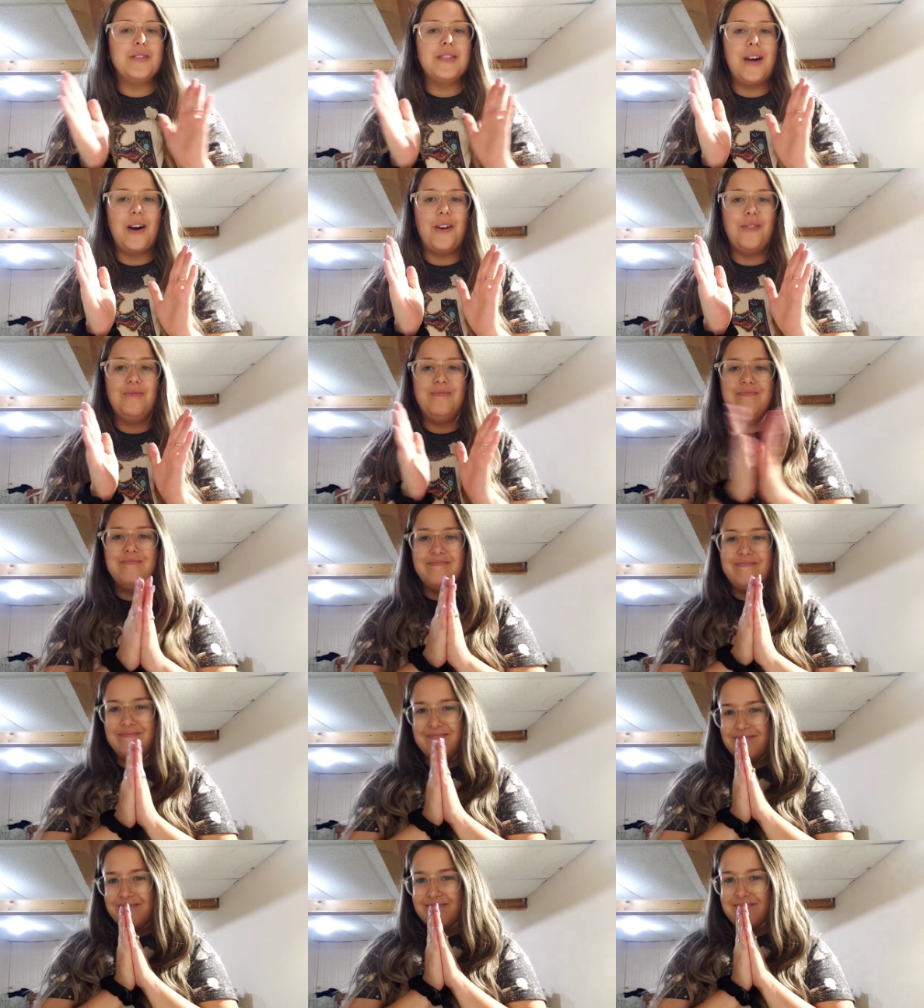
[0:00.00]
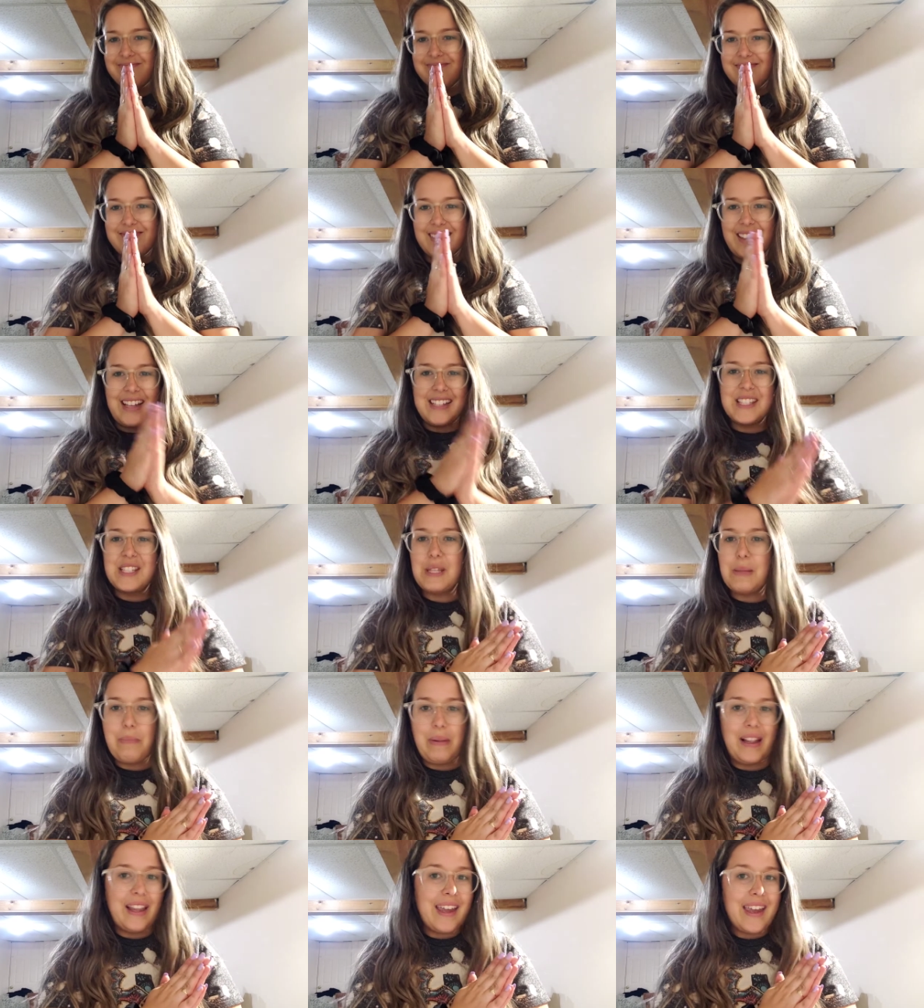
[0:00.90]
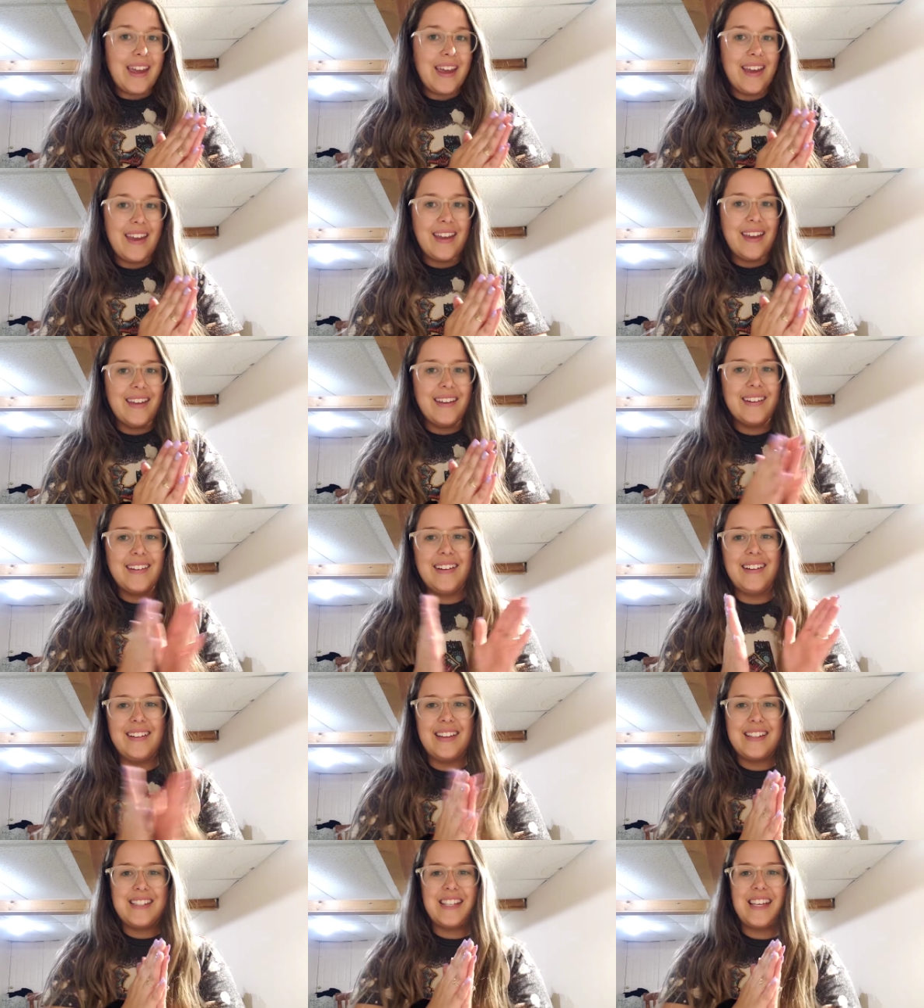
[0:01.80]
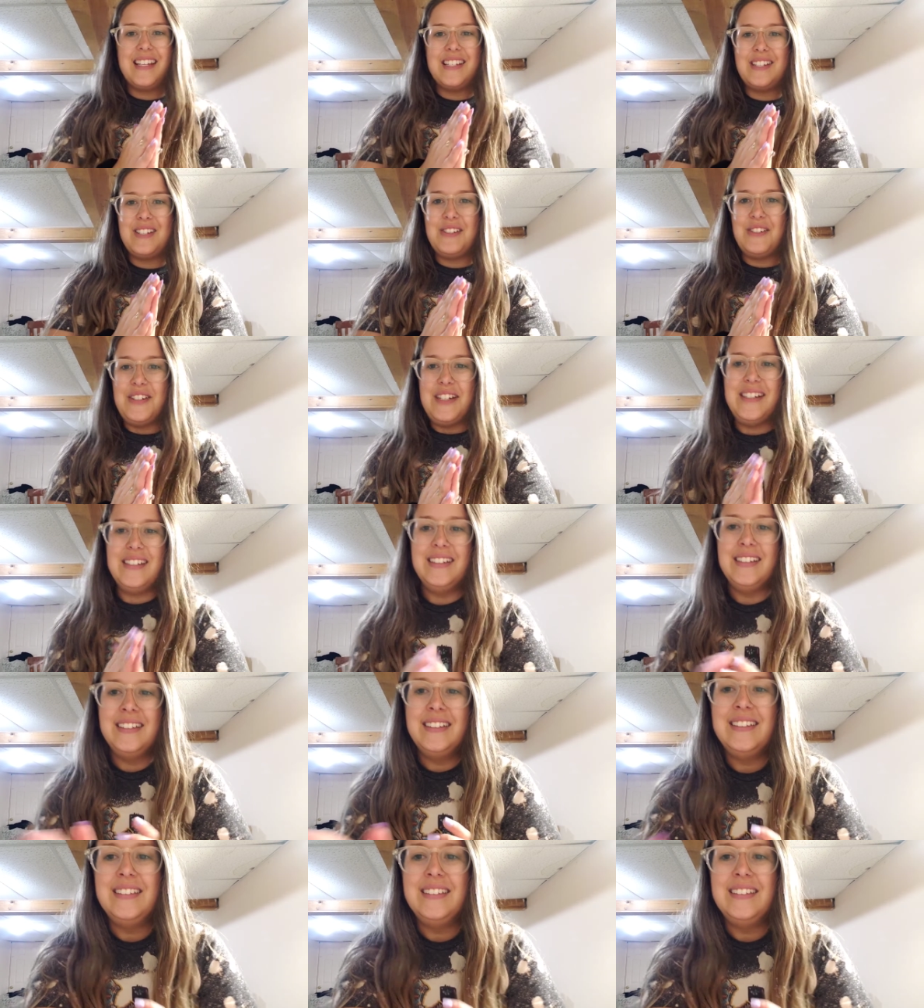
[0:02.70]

So that's the plan. Let's get to it.